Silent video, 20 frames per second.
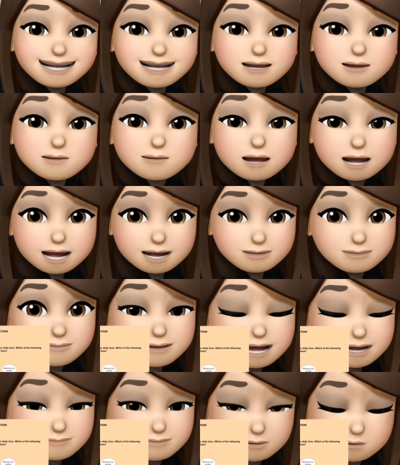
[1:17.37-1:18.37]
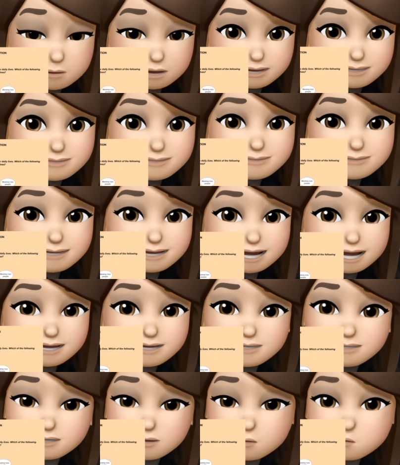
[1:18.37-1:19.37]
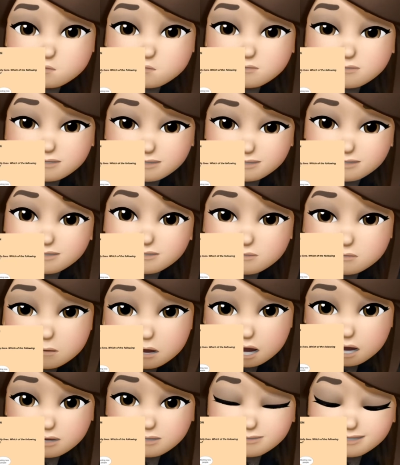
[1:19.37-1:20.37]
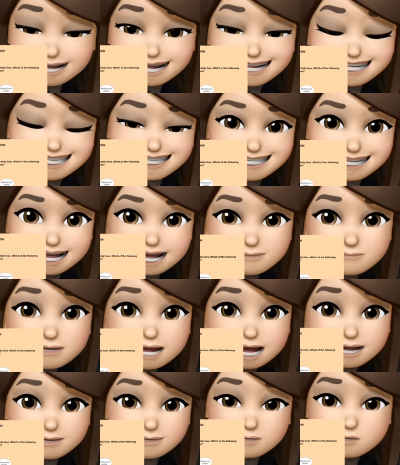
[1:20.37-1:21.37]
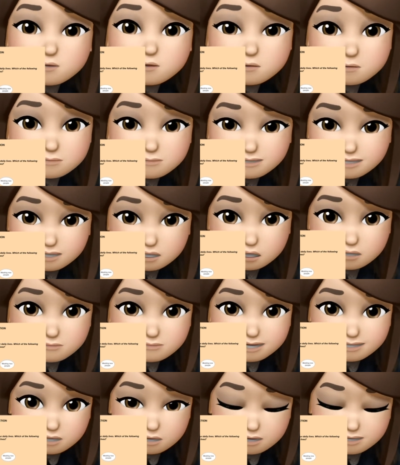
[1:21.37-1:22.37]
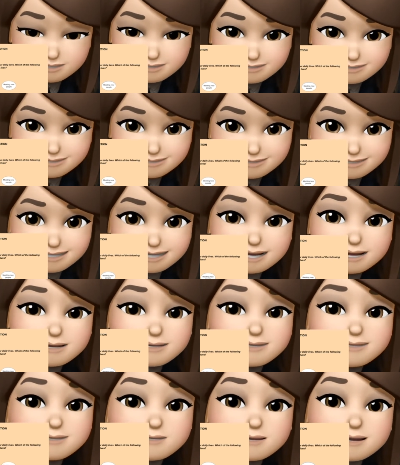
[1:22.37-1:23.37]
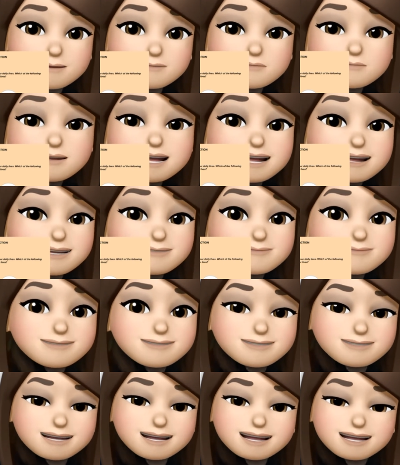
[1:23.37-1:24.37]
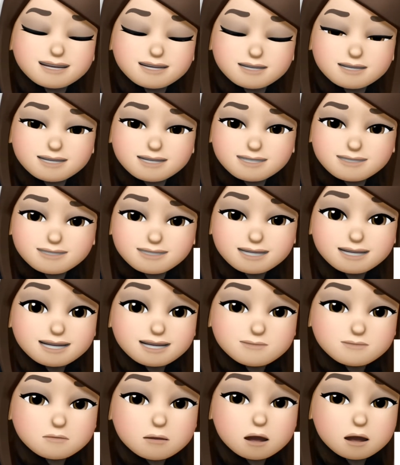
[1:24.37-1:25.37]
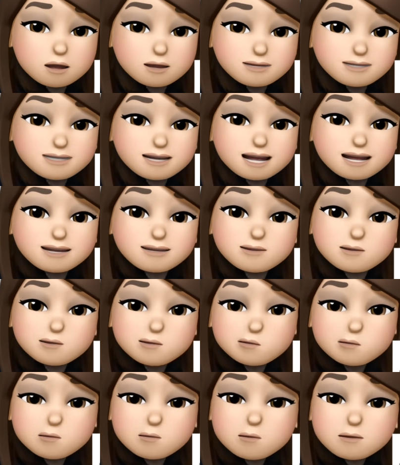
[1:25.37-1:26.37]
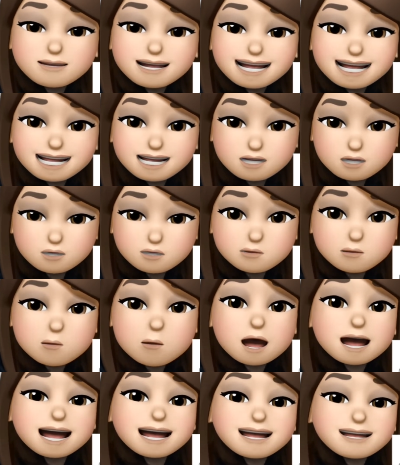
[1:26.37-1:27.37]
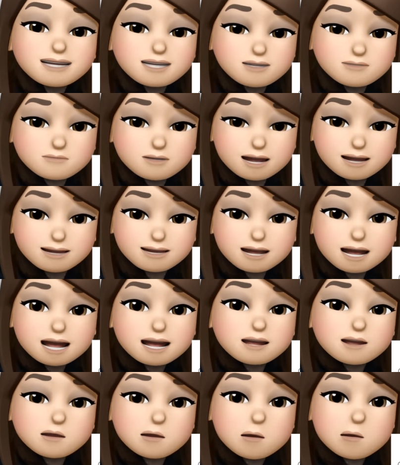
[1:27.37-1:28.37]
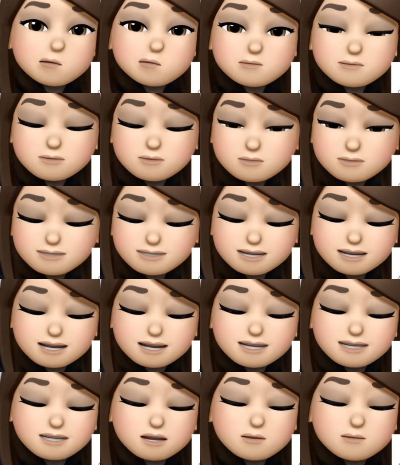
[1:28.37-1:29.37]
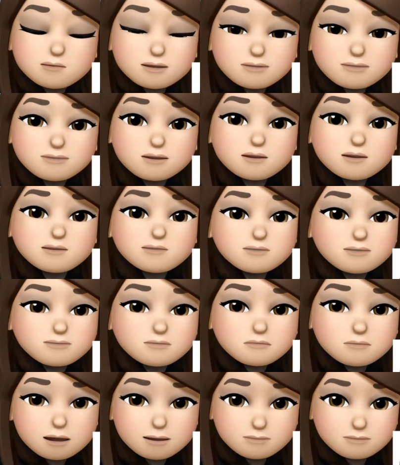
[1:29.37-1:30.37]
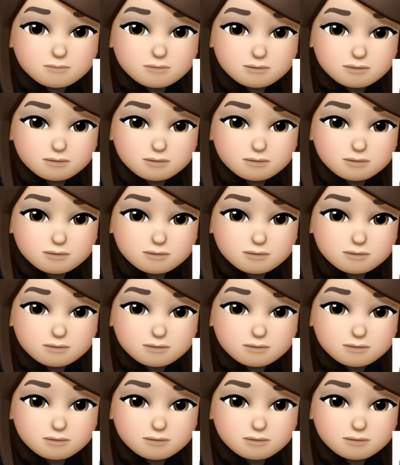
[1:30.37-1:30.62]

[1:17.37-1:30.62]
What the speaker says: Well, everyone, so this part is named as group interaction. It means in this part, you need to interact and communicate with your group member.